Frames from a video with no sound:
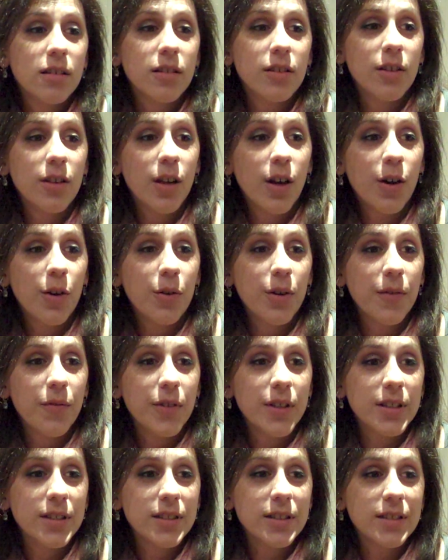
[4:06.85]
You know, if
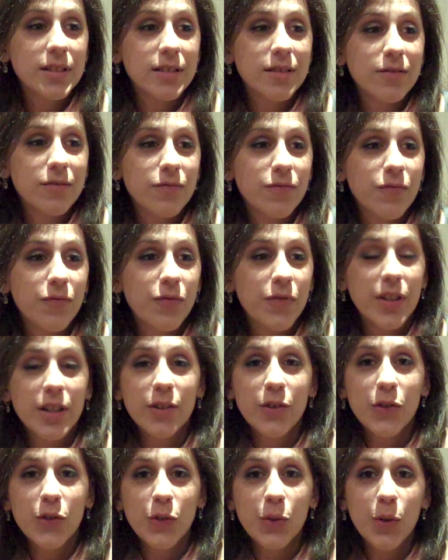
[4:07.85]
it
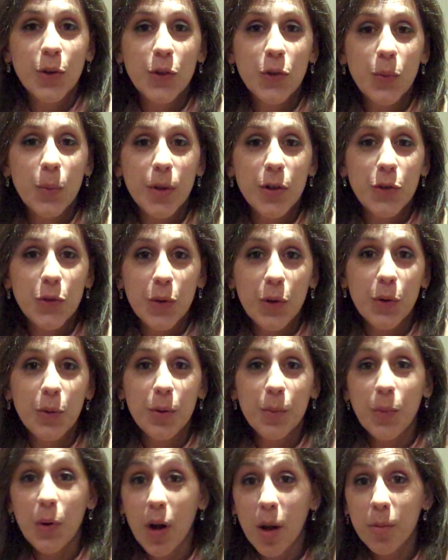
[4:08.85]
feels too good to be true,
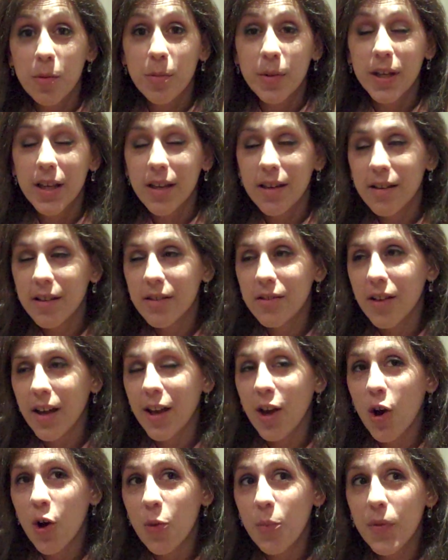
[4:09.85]
it probably is.
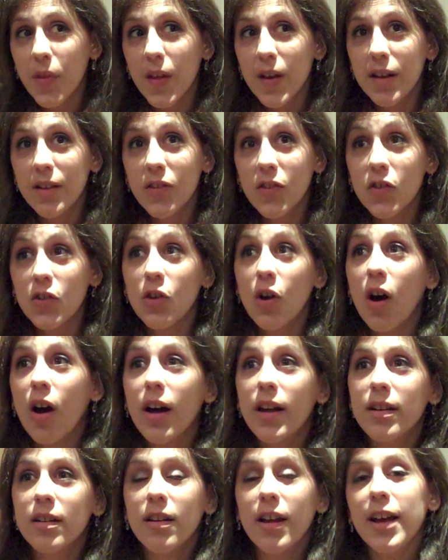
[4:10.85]
I hope that it's
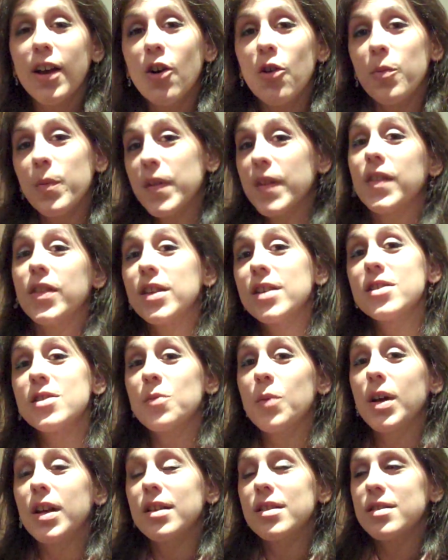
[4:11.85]
not, and I hope that
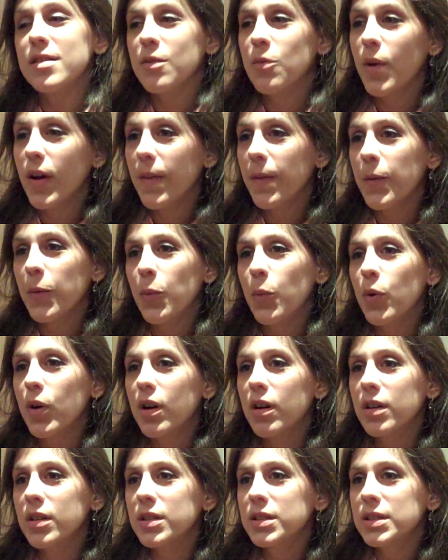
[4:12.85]
this one is the one that
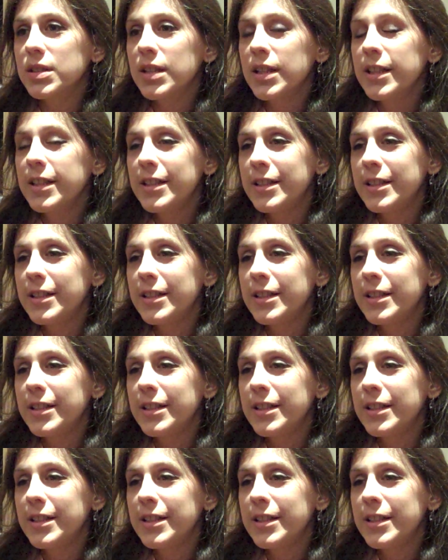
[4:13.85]
works.